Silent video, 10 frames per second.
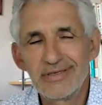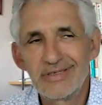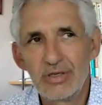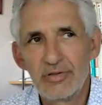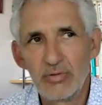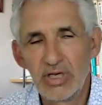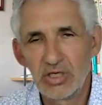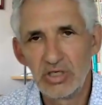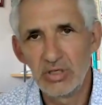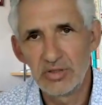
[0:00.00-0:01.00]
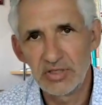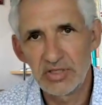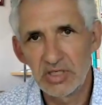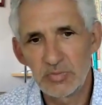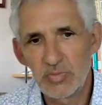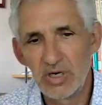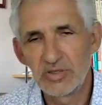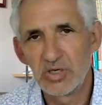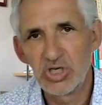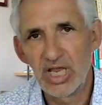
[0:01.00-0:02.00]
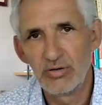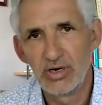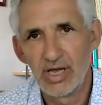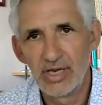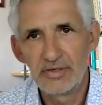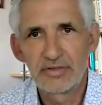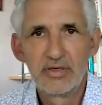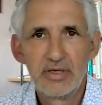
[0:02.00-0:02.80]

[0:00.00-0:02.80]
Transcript: do you think we can use this experience to generalize,